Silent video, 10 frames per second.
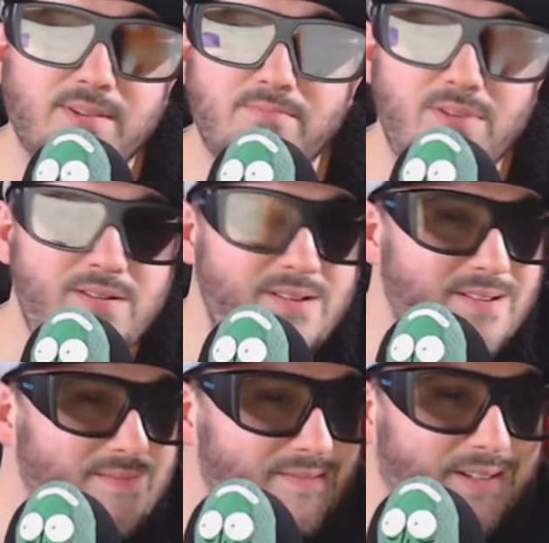a
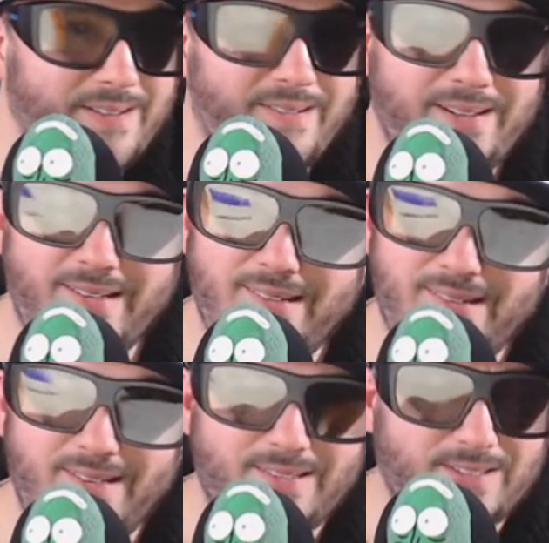
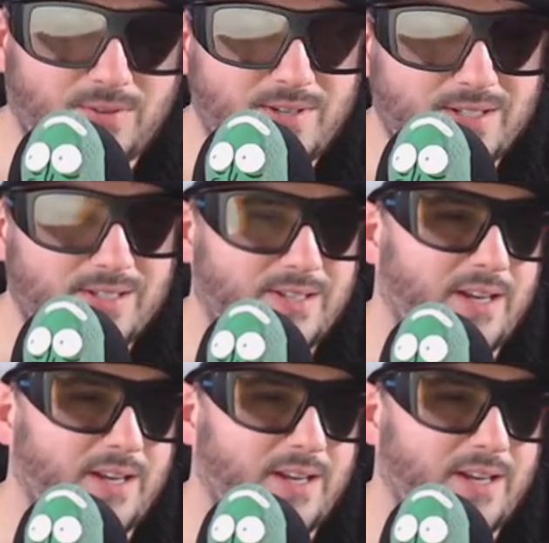little, little squishes.